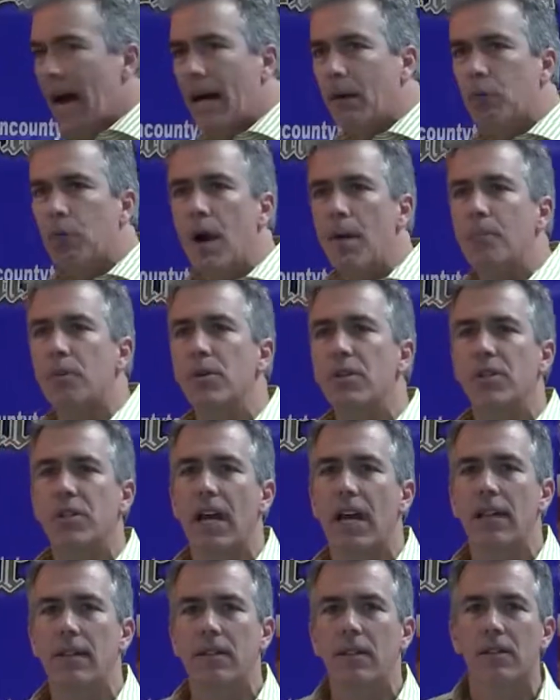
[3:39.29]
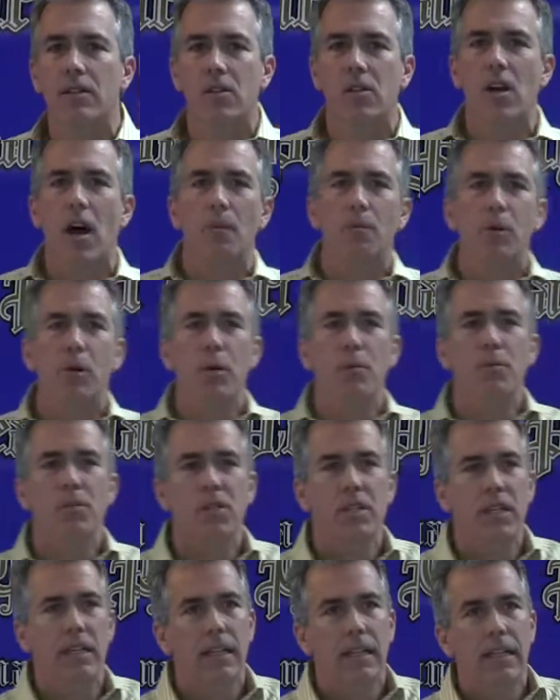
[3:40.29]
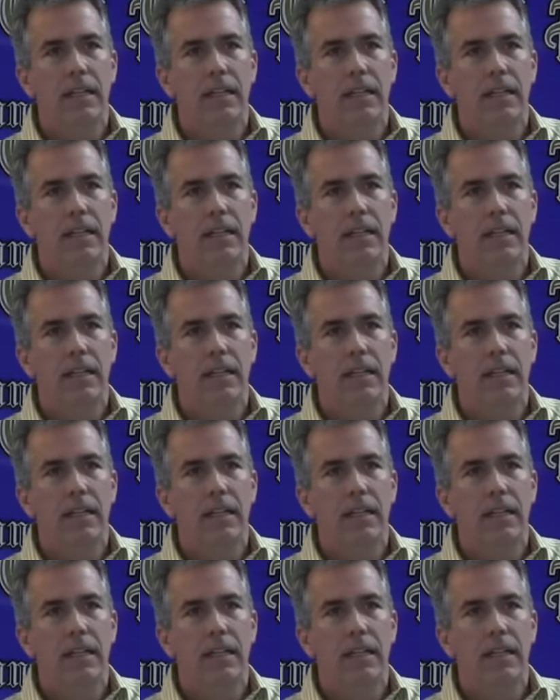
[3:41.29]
I represent the suburbs,